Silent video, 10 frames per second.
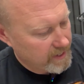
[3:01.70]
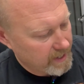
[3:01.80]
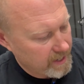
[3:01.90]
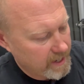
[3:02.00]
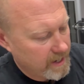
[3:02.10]

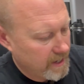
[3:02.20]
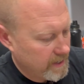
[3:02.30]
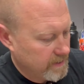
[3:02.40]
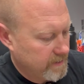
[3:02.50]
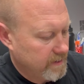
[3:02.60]

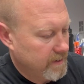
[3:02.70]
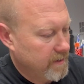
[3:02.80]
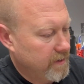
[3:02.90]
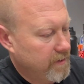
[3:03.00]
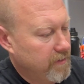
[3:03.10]
And
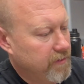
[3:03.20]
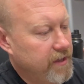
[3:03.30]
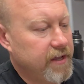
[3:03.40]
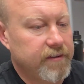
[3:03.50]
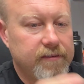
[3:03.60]

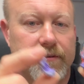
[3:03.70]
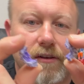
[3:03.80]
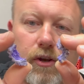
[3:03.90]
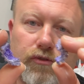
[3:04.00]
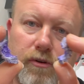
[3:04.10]
this
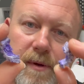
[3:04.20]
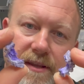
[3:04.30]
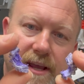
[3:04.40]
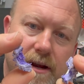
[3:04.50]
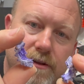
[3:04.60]
used to be the
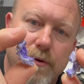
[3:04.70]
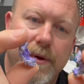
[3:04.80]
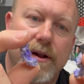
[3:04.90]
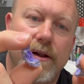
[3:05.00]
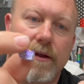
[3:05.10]
gear that
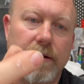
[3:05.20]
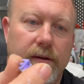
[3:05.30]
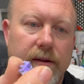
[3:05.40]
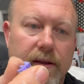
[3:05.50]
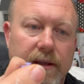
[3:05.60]
went on it.
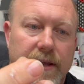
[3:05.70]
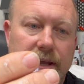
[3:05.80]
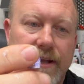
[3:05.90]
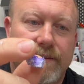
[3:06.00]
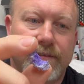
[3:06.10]

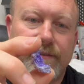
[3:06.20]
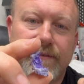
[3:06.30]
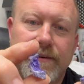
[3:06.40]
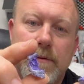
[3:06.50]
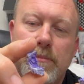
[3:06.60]
It's
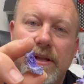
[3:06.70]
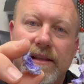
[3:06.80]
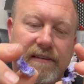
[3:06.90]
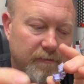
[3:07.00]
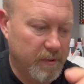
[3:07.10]

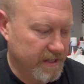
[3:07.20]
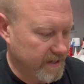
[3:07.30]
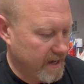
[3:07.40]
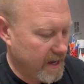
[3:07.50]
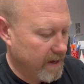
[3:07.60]
completely split
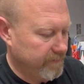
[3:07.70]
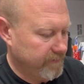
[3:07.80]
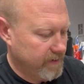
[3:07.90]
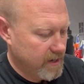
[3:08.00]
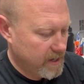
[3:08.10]
in half.
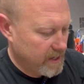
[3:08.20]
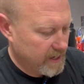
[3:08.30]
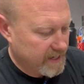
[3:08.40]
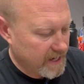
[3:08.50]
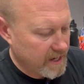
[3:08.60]

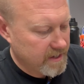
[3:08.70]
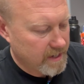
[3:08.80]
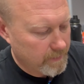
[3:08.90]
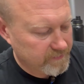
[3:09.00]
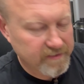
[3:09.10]
Again,
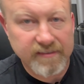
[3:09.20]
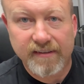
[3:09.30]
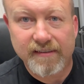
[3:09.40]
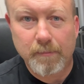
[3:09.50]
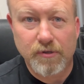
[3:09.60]
that was a
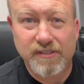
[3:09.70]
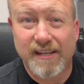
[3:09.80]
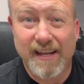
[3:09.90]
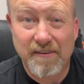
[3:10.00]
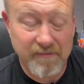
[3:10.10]
60%
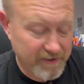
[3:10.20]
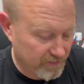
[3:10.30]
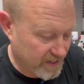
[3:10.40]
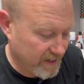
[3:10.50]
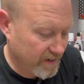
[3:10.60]
infill
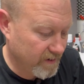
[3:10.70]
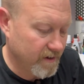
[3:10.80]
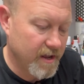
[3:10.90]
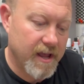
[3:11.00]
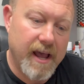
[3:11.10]
gear,
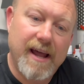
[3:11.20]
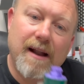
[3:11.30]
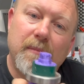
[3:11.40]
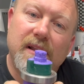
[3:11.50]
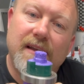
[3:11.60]
and I
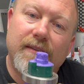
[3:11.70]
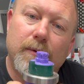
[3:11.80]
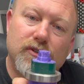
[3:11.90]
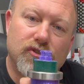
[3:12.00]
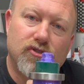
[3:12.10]
believe there
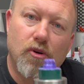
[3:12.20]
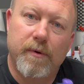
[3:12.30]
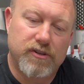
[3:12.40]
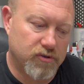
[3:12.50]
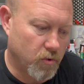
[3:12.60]
was just so
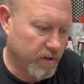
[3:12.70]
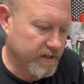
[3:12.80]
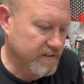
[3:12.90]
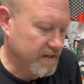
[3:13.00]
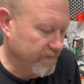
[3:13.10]
much torque
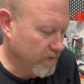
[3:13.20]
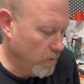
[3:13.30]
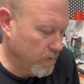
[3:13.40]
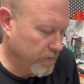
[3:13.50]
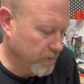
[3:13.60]
and stuff
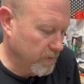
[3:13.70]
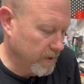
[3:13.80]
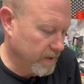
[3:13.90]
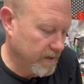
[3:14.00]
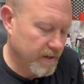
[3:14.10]
going through
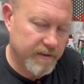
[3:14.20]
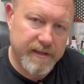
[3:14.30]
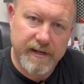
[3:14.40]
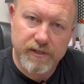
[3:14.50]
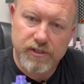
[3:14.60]
it
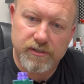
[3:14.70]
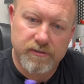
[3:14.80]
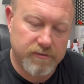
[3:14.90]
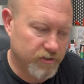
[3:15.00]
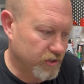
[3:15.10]
that it just
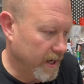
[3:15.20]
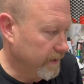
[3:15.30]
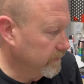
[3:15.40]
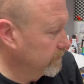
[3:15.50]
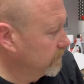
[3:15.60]

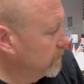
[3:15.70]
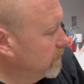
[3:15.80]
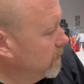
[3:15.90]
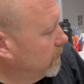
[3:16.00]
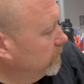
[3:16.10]
shattered.
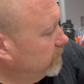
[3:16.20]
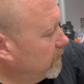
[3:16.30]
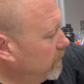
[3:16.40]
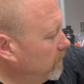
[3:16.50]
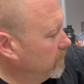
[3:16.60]

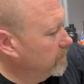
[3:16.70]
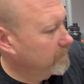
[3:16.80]
So